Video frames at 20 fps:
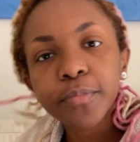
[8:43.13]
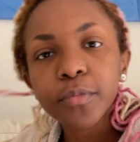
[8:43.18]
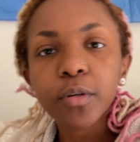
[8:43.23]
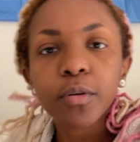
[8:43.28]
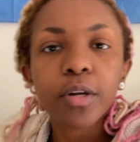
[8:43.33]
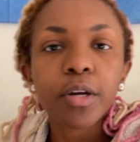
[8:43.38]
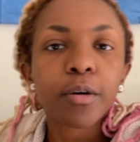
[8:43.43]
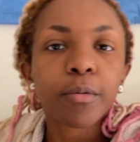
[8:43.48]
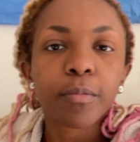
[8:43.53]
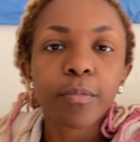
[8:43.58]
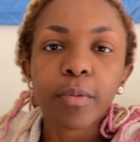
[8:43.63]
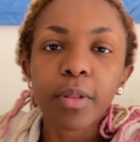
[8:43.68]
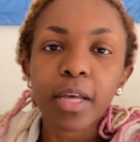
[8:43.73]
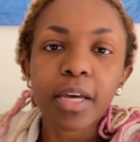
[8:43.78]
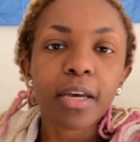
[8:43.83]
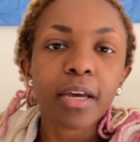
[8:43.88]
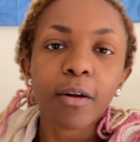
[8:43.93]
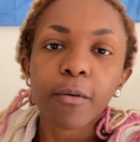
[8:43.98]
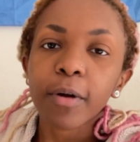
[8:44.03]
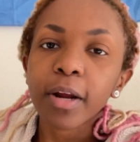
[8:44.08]
Don't know.
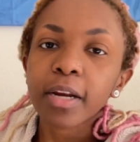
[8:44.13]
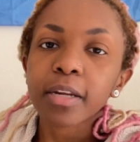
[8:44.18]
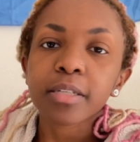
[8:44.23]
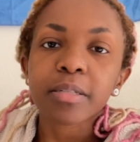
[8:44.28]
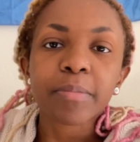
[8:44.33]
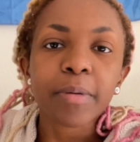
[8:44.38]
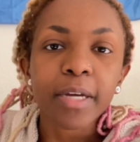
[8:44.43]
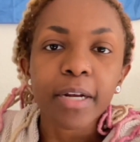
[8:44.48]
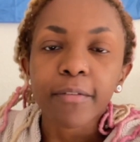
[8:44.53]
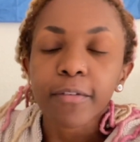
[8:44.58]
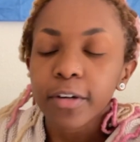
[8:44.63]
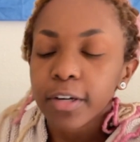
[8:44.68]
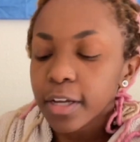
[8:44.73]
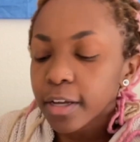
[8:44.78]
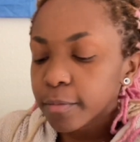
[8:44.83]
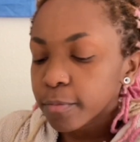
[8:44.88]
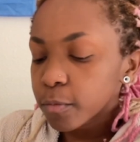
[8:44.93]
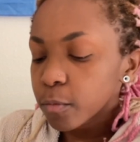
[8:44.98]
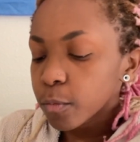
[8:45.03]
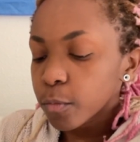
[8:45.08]
Like red is my
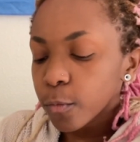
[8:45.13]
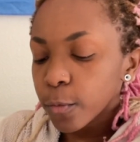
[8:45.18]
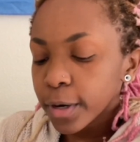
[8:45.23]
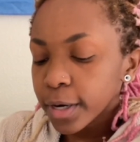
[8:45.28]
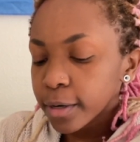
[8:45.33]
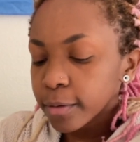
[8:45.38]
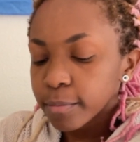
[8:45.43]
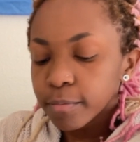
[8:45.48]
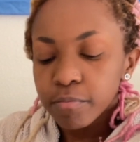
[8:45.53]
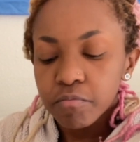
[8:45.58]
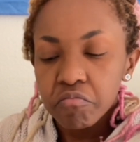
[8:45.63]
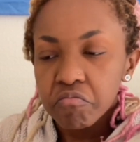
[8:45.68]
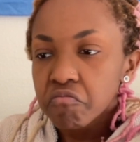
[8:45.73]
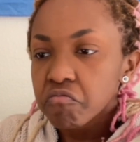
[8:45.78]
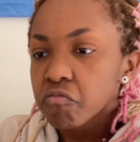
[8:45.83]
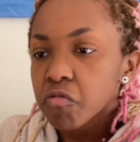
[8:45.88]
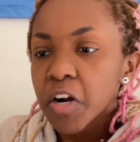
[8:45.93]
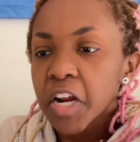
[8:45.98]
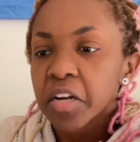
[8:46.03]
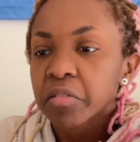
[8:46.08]
everyday. Wear
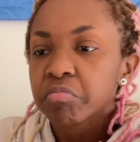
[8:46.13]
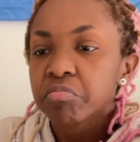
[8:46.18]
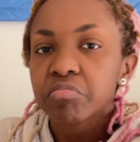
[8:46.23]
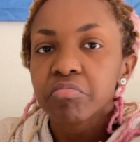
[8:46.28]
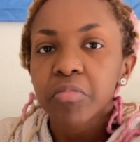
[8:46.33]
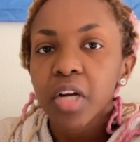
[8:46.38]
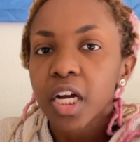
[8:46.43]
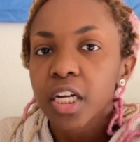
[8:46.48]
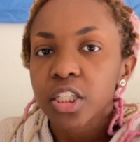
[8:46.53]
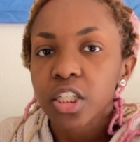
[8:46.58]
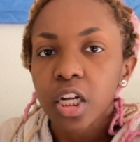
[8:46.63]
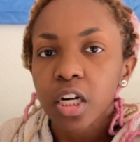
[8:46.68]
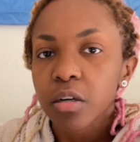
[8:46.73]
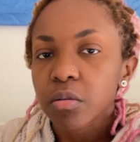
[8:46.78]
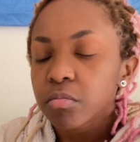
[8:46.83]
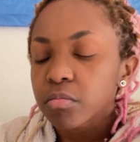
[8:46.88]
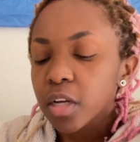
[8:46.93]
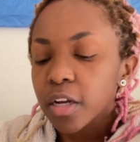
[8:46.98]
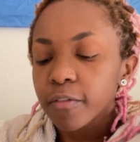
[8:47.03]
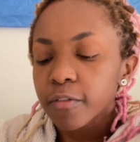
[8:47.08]
red
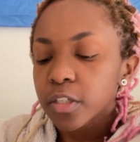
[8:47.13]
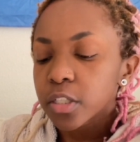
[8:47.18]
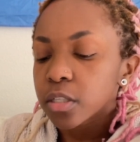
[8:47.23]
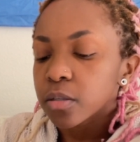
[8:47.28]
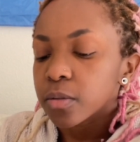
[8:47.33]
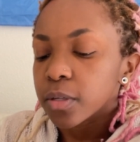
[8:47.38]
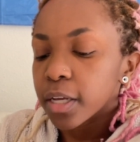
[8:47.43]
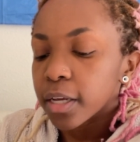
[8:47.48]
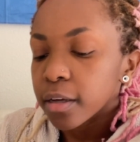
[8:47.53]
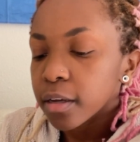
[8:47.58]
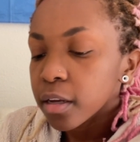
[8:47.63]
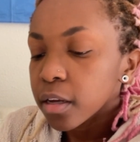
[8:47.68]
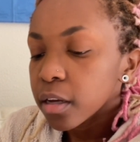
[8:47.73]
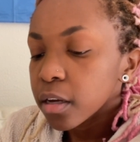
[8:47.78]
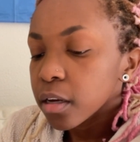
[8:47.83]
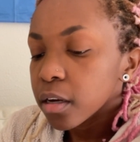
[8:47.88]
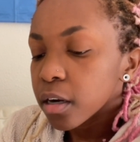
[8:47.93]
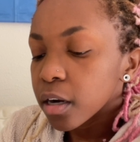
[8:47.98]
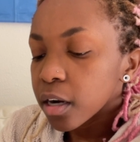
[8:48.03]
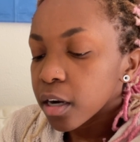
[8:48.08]
eyeshadow every single day,
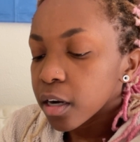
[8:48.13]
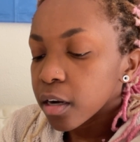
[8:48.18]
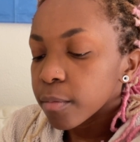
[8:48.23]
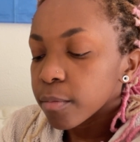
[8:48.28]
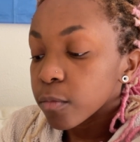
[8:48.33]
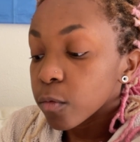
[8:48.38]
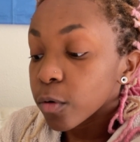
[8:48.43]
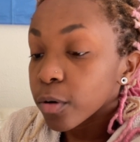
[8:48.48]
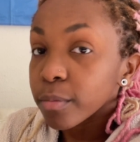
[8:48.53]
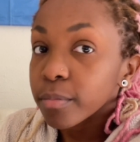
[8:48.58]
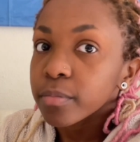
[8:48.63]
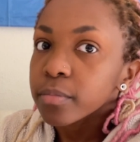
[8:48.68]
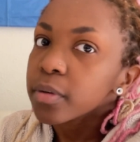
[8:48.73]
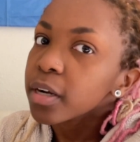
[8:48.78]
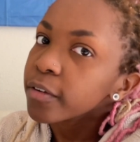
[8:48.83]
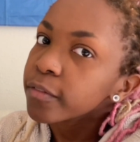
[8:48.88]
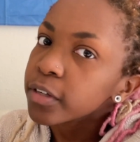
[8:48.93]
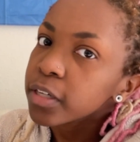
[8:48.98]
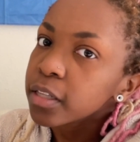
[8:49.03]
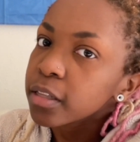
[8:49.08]
or
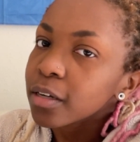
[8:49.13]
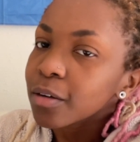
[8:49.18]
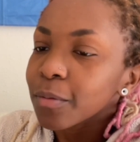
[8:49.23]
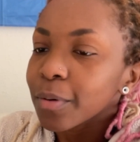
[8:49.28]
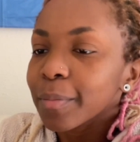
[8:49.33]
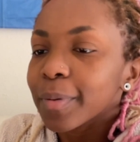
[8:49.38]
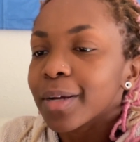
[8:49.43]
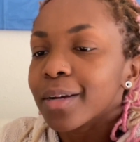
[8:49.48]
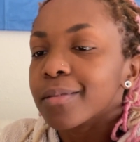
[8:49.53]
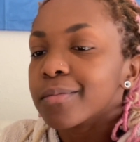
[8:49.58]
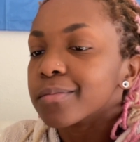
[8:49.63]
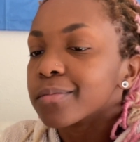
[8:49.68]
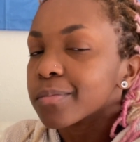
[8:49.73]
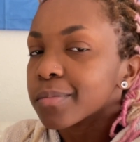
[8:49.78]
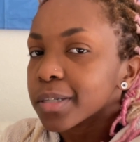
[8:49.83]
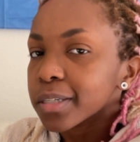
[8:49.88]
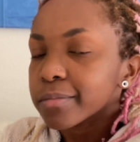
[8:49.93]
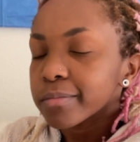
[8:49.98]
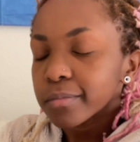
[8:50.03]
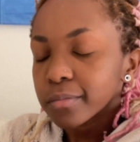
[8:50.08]
every day that I wear makeup.
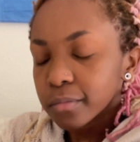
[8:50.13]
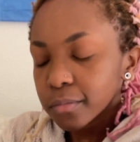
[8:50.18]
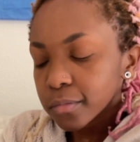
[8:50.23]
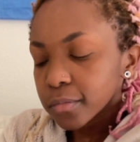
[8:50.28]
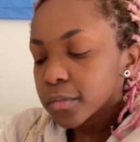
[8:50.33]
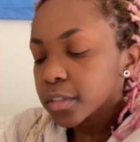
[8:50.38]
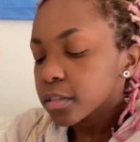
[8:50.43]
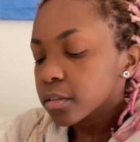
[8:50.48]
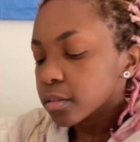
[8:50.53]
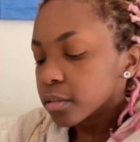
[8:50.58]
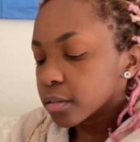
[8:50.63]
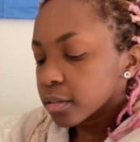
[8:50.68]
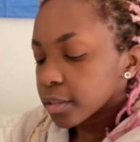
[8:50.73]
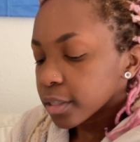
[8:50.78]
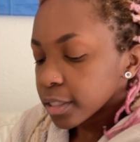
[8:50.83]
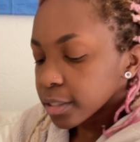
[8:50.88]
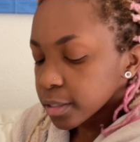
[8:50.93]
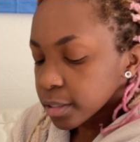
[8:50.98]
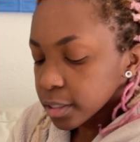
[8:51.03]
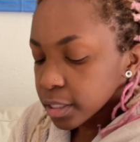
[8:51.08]
But
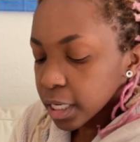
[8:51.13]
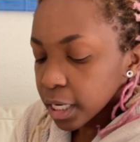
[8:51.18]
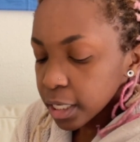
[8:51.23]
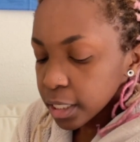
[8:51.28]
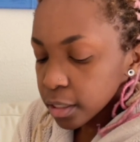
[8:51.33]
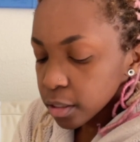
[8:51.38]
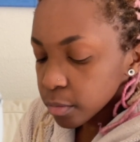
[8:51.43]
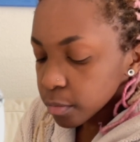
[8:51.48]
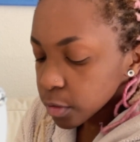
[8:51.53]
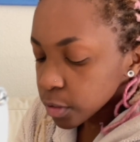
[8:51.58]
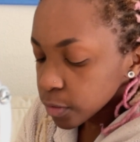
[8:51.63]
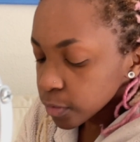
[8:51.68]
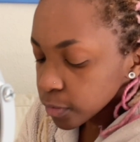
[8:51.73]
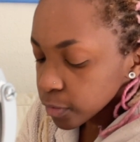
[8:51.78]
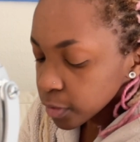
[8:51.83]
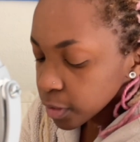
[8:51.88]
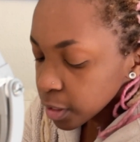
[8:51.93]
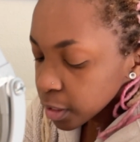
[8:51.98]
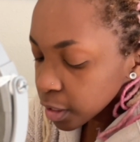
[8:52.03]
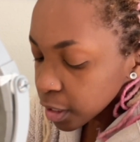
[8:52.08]
that's kind of the move.
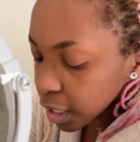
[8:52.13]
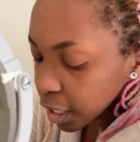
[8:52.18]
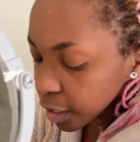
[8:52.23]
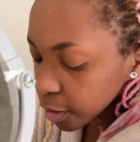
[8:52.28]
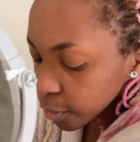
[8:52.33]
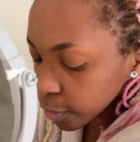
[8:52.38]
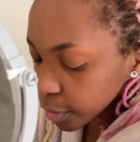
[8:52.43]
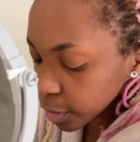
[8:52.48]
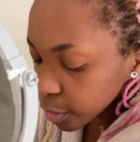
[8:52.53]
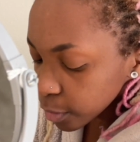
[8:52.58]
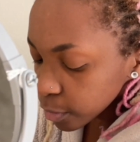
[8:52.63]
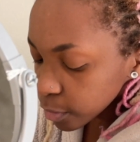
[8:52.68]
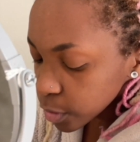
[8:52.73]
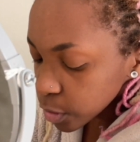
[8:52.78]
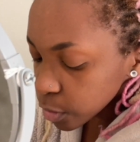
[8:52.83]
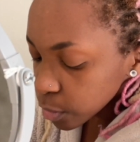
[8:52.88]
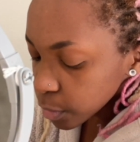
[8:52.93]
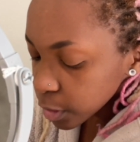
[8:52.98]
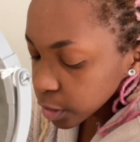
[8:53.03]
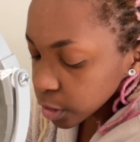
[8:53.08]
I don't really
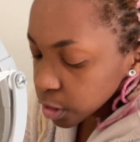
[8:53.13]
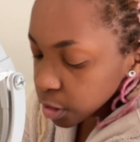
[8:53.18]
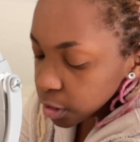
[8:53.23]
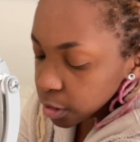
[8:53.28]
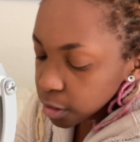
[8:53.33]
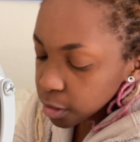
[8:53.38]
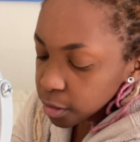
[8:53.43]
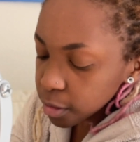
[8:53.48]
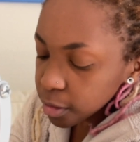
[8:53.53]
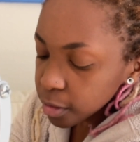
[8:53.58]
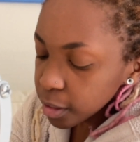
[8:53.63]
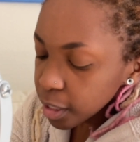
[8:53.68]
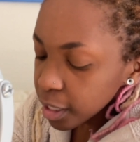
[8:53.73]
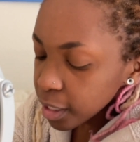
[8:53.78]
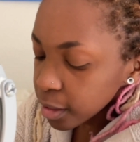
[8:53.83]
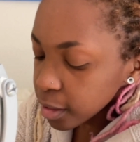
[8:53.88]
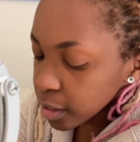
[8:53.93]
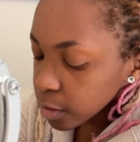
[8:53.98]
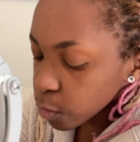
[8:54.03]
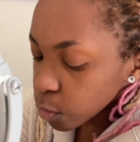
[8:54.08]
do
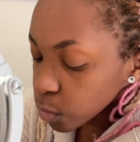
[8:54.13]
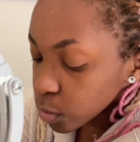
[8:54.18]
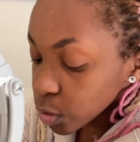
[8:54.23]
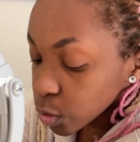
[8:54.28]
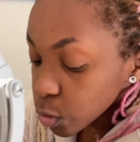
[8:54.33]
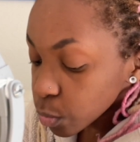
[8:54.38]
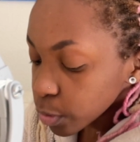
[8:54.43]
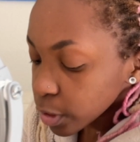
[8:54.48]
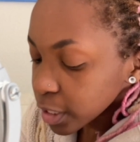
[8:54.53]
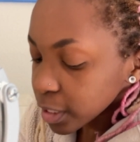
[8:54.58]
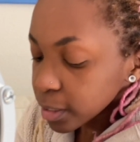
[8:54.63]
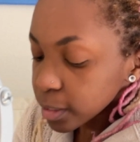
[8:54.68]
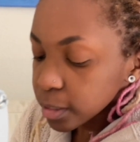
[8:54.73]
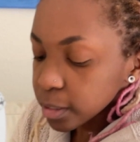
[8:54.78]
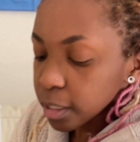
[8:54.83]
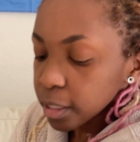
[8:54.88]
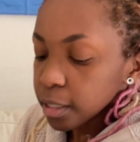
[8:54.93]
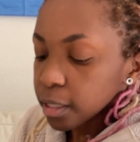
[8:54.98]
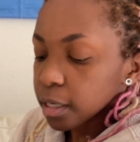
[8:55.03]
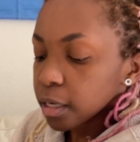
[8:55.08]
anything super
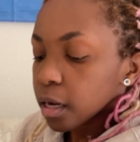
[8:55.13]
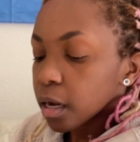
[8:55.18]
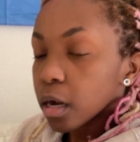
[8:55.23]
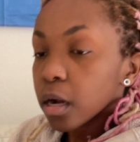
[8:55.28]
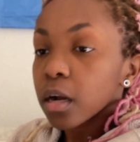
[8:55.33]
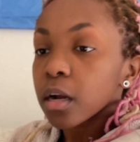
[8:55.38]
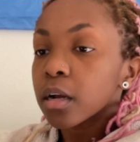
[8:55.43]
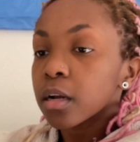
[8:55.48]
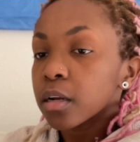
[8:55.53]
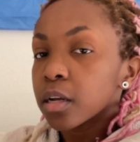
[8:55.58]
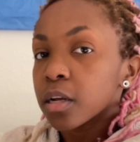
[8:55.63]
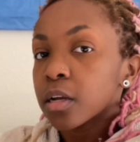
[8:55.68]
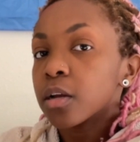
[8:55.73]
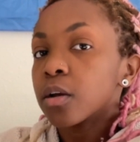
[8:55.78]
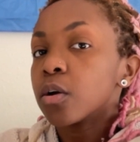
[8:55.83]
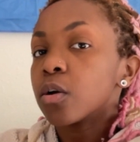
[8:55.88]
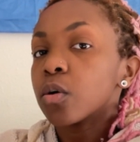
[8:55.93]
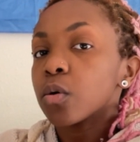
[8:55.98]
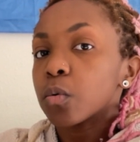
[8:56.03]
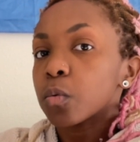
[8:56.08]
exciting
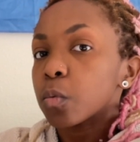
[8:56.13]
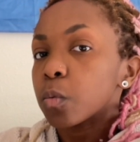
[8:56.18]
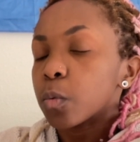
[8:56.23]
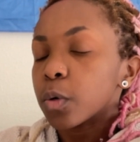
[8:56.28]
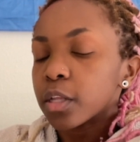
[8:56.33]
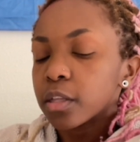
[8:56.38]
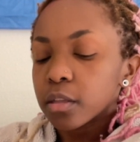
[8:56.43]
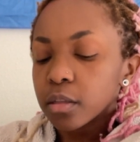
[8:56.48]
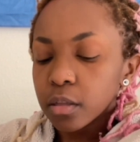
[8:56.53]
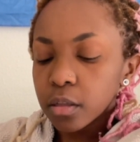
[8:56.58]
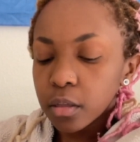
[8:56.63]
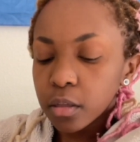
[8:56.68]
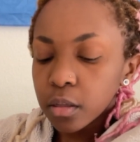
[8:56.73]
with